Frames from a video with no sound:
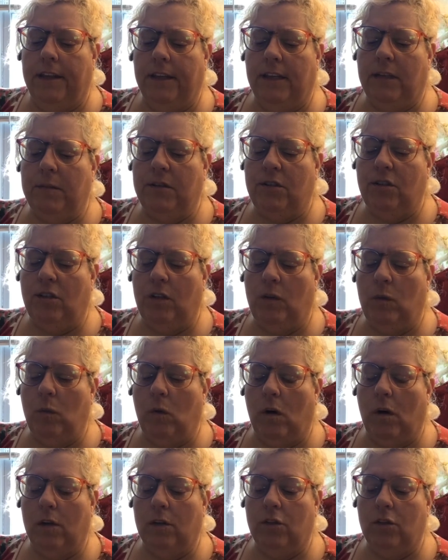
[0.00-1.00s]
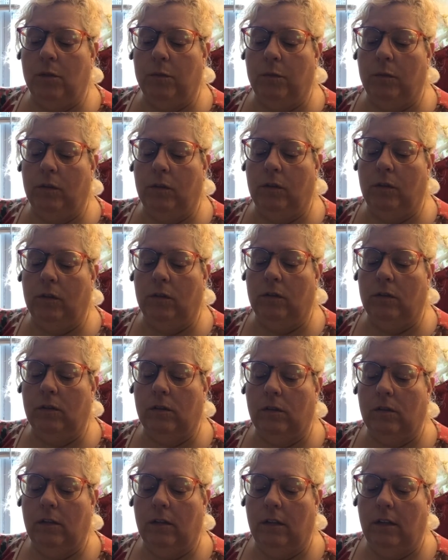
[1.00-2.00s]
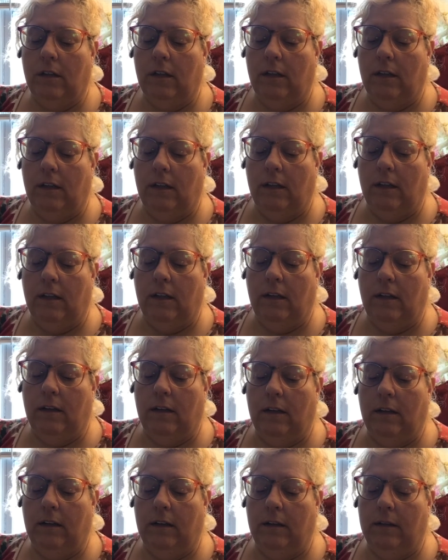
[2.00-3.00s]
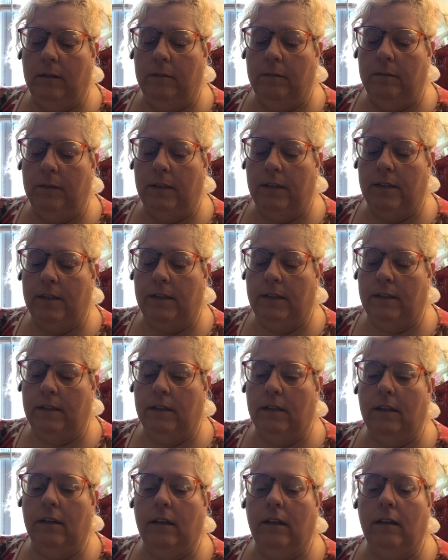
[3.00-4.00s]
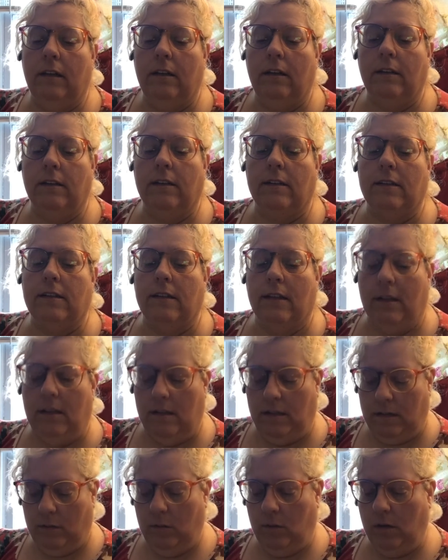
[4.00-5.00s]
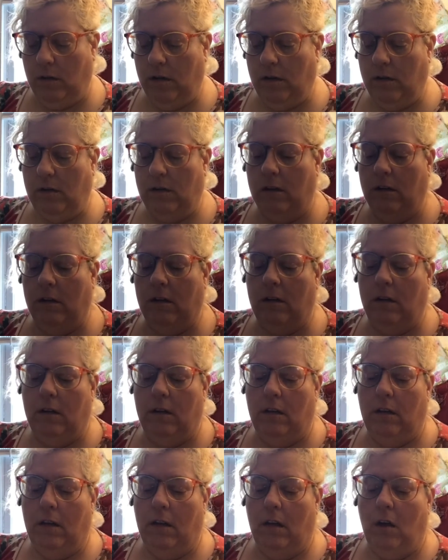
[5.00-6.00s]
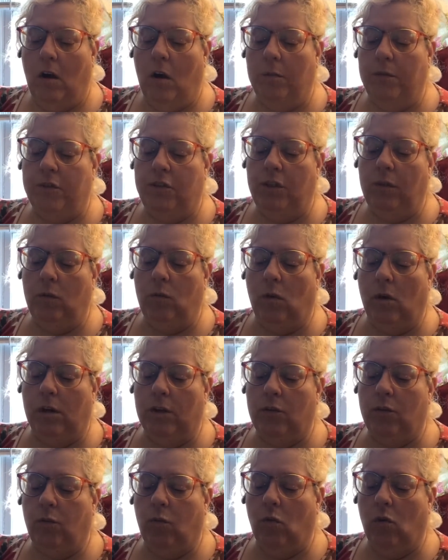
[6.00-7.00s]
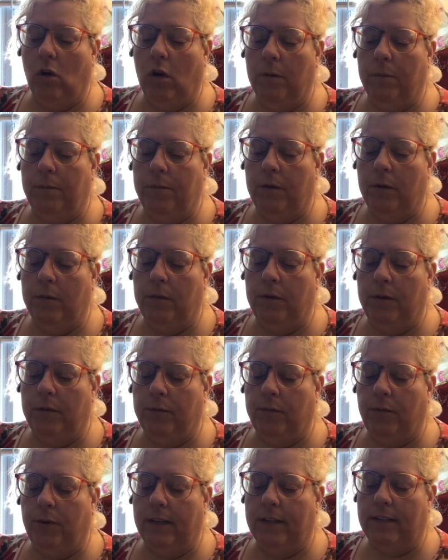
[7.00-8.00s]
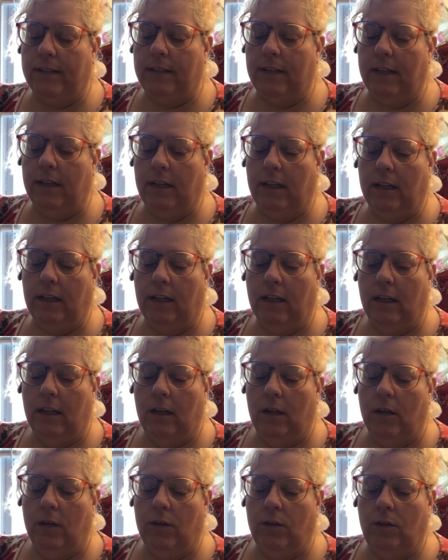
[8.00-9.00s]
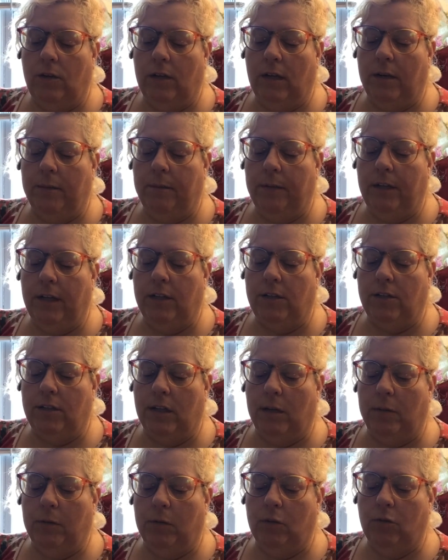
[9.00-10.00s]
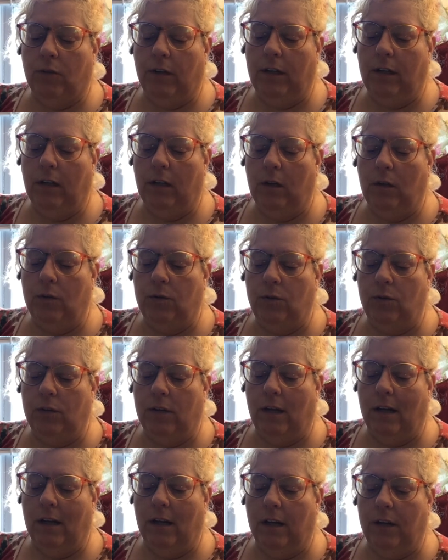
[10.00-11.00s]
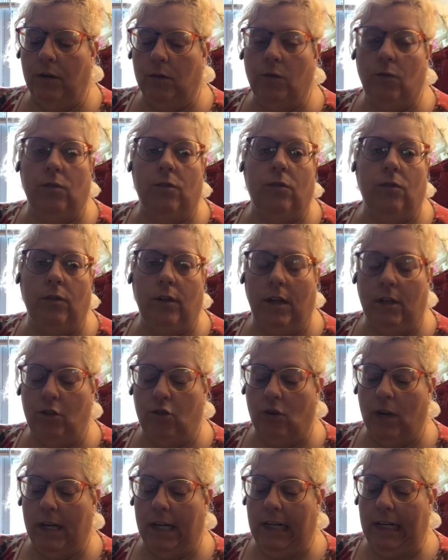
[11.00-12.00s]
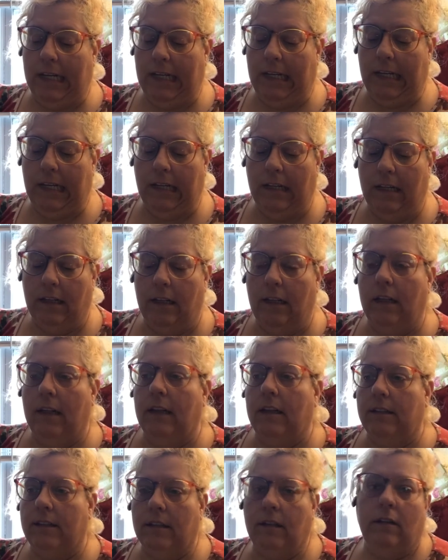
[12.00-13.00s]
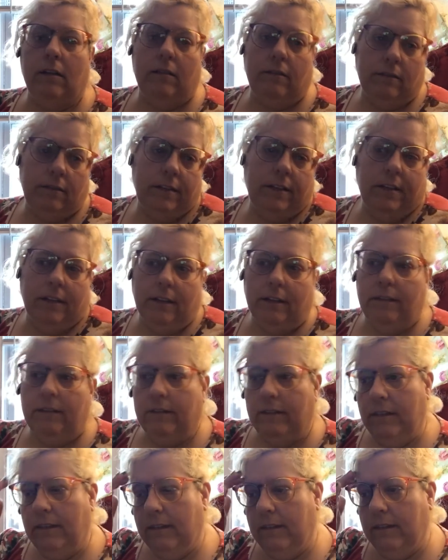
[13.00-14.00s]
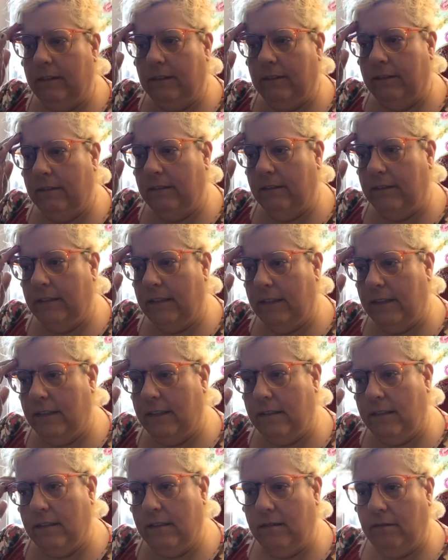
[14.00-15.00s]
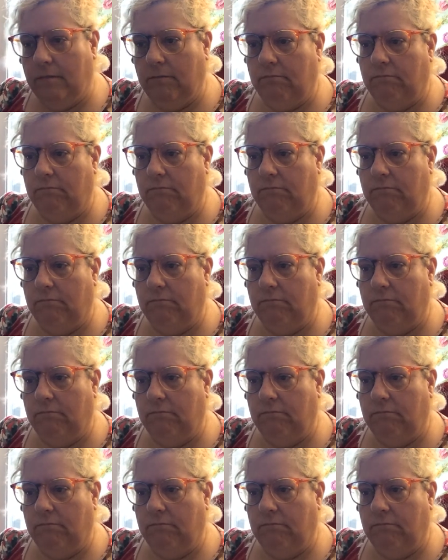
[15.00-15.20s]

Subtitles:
it's machine washable. Let's see, does it say somewhere? Oh, machine wash, warm, permanent press setting. Do not bleach, tumble dry low, do not iron, do not dry clean. So, you know, that's,